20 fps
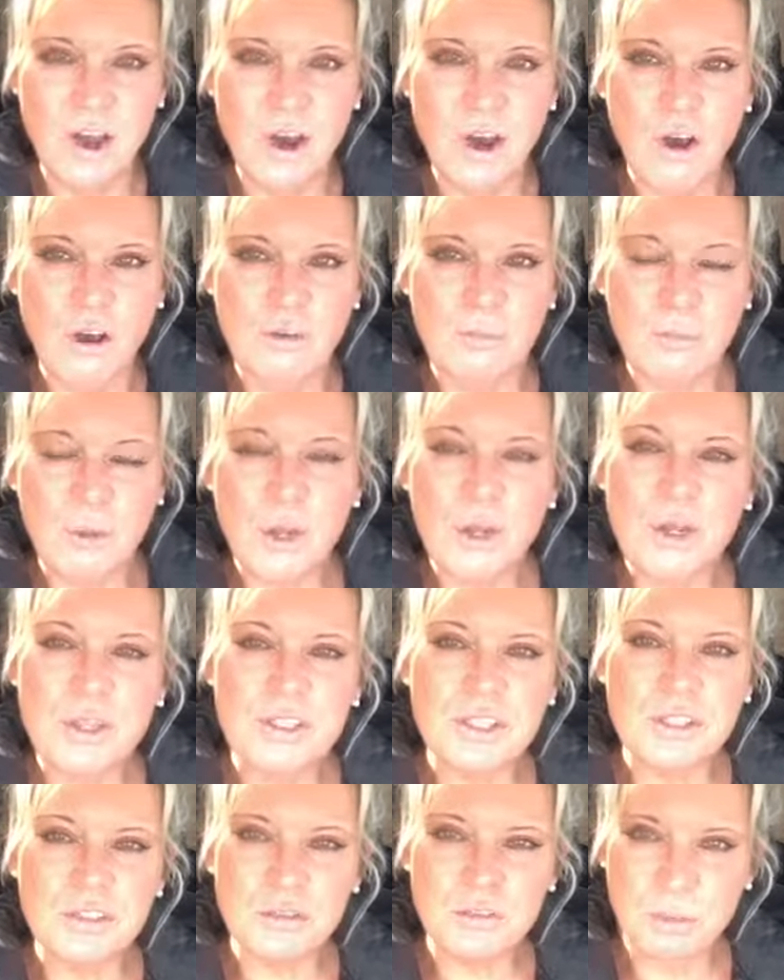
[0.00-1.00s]
on
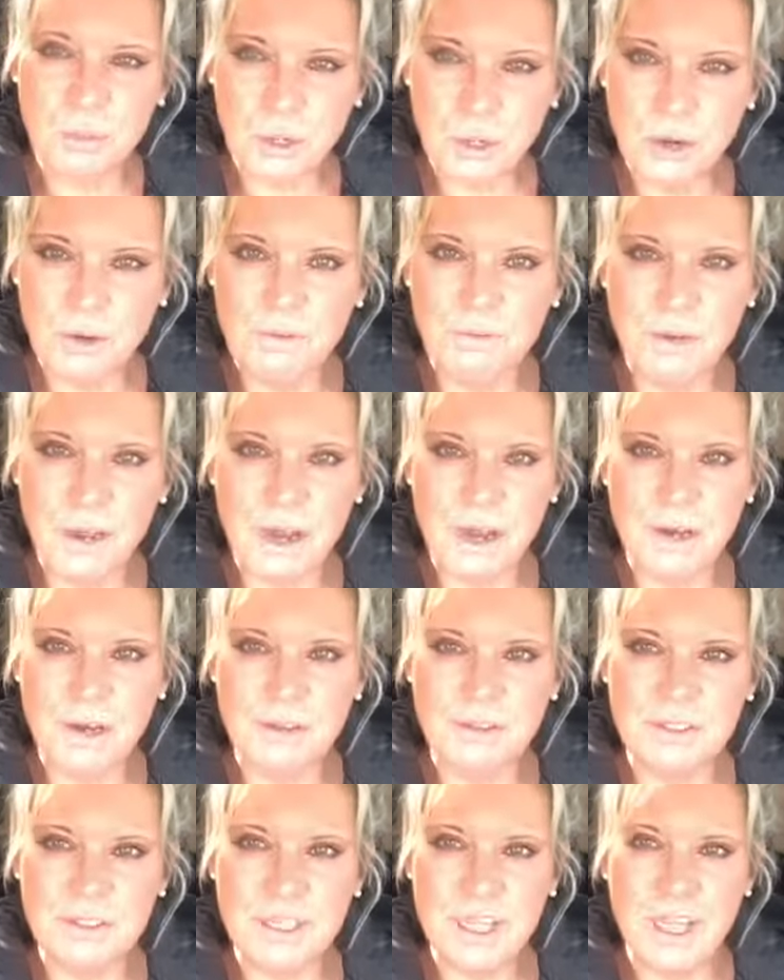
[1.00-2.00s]
personal
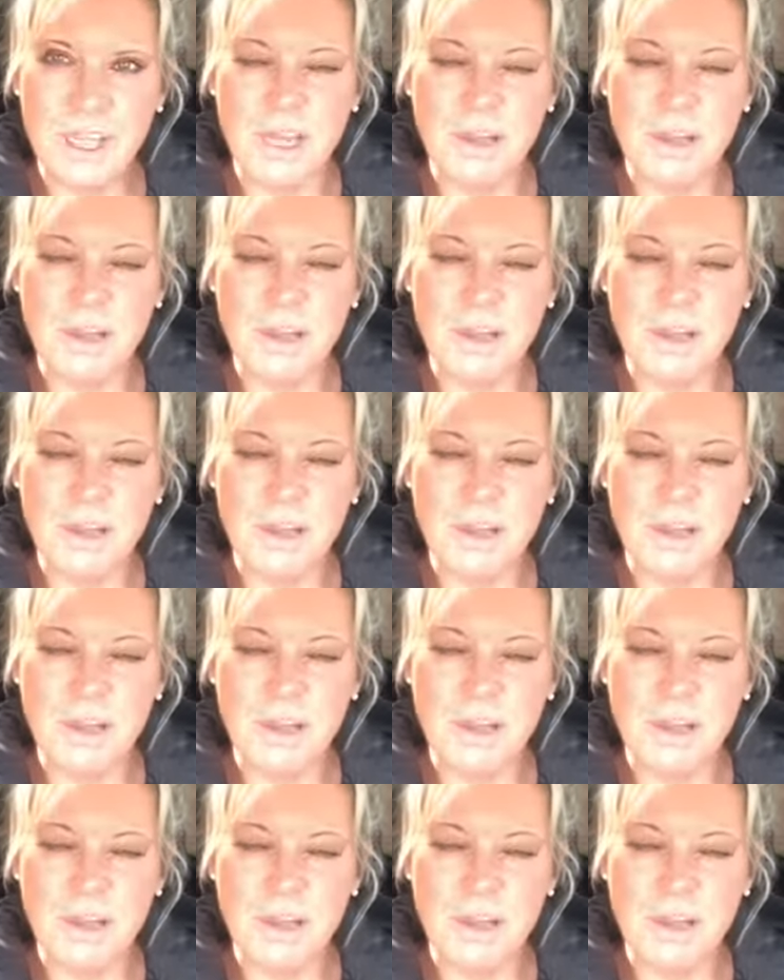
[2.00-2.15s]
profiles